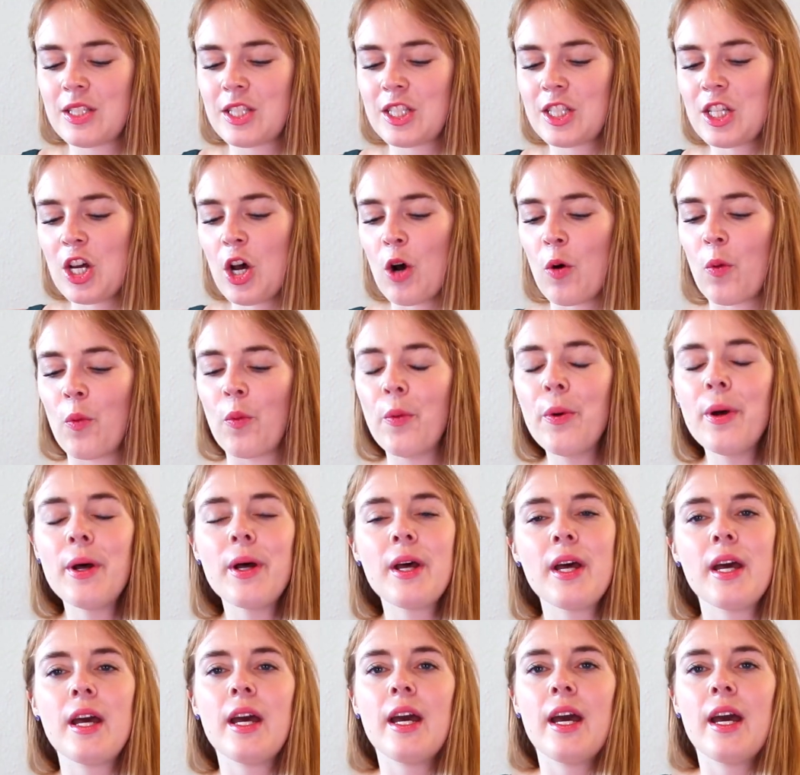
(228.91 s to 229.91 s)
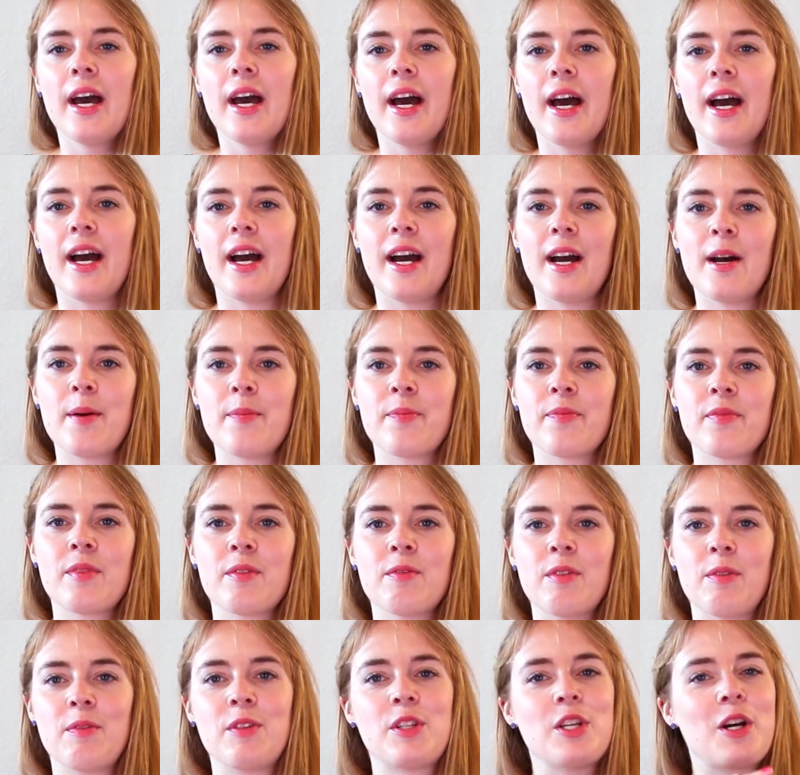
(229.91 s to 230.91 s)
So
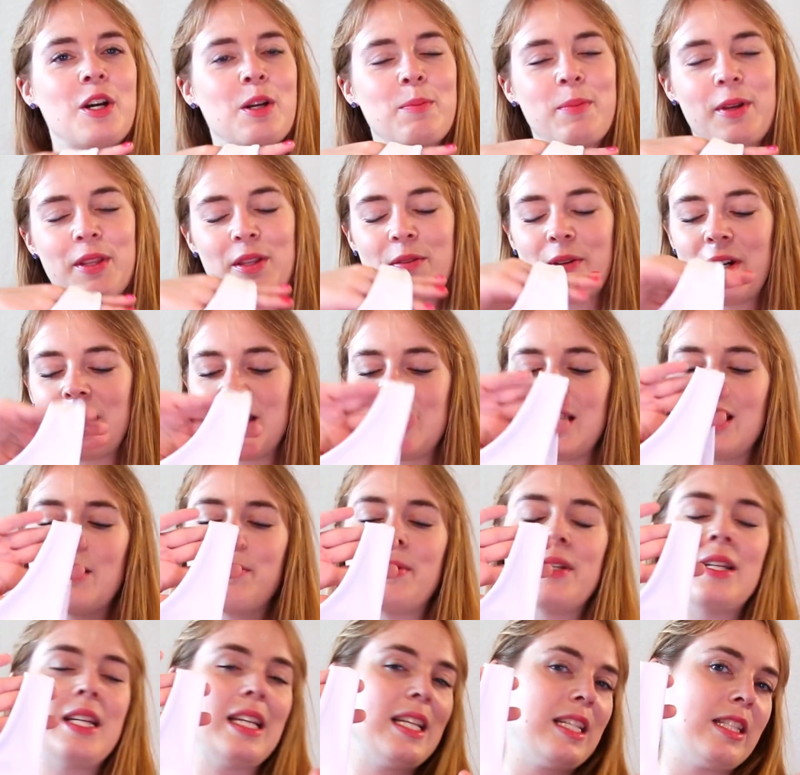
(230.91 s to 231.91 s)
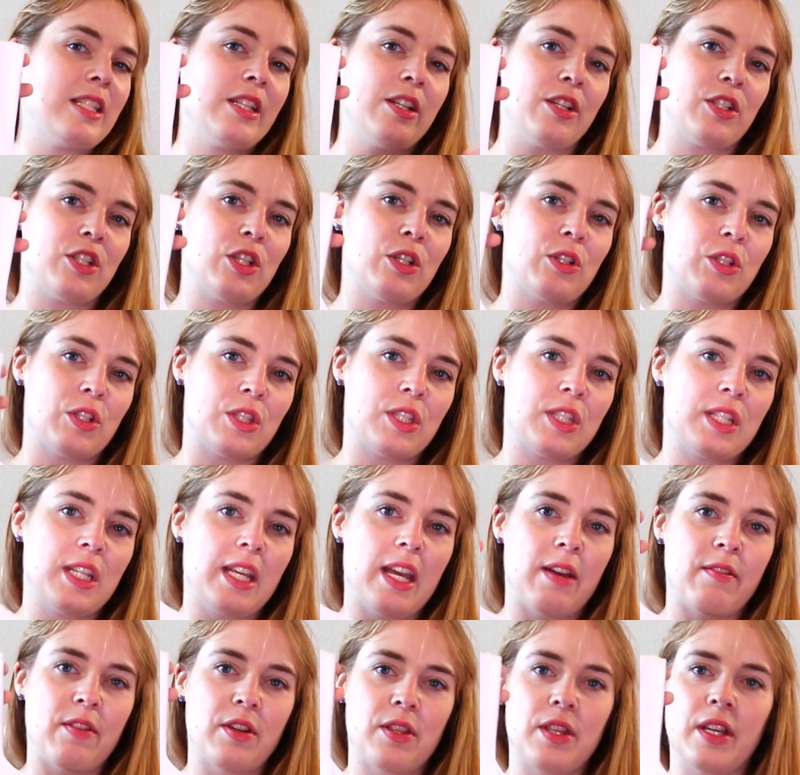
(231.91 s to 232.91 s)
when we talk about the white, it's a little bit easier to just
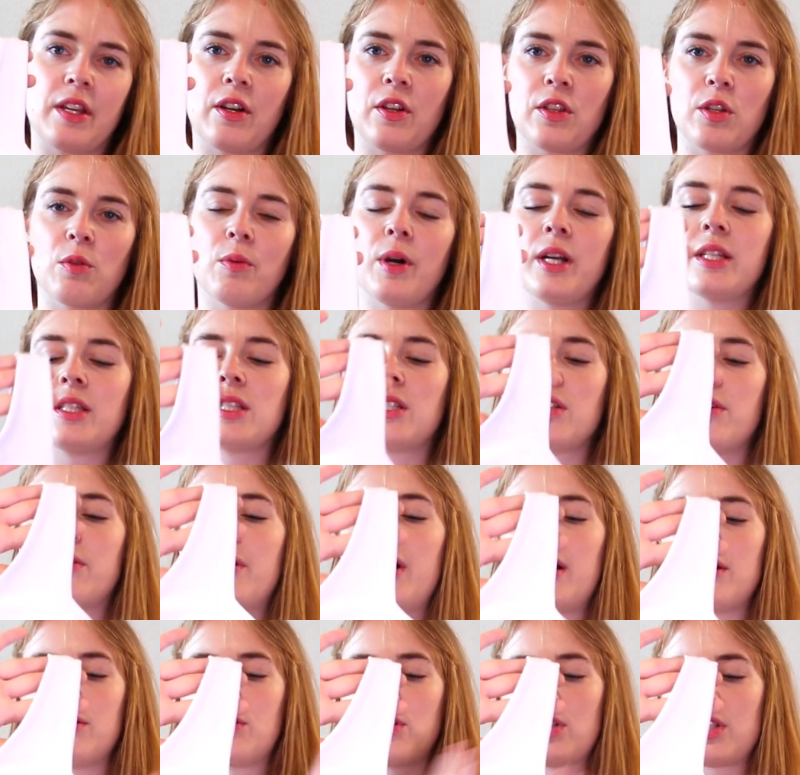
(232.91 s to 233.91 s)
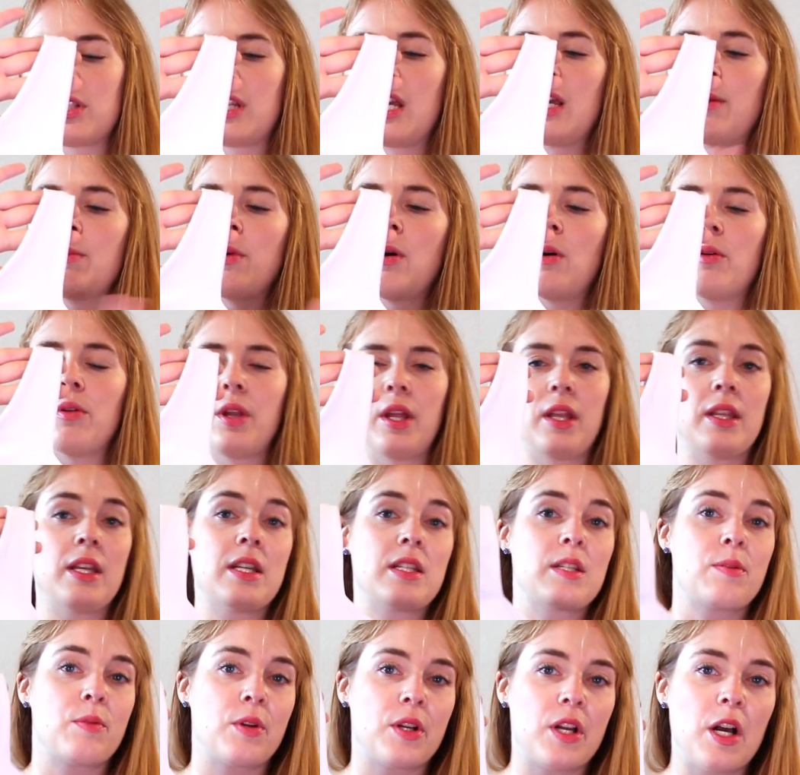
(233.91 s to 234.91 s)
see everything on the white, so I'll just keep holding
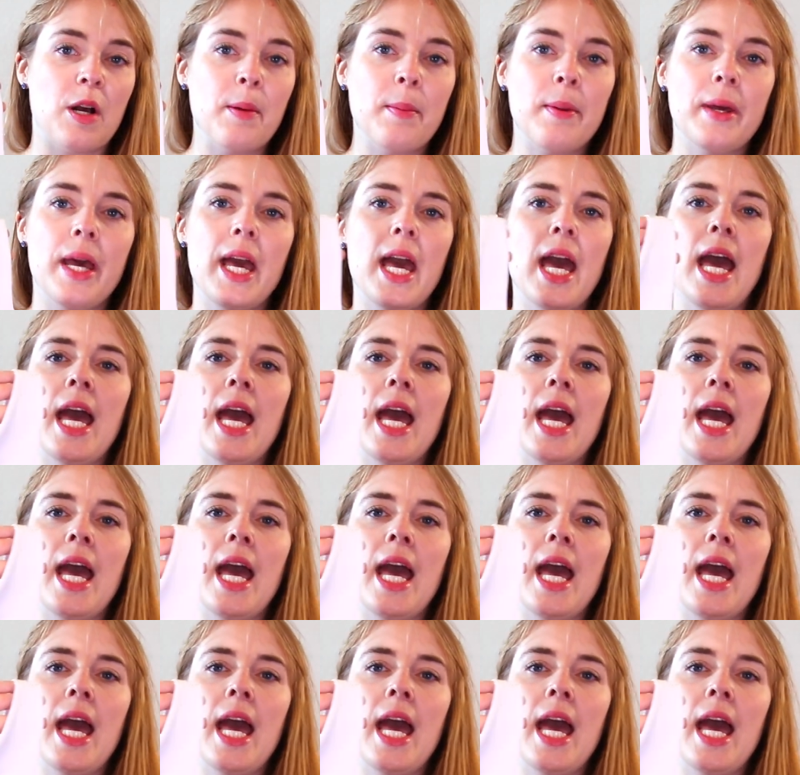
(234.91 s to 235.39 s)
this one up.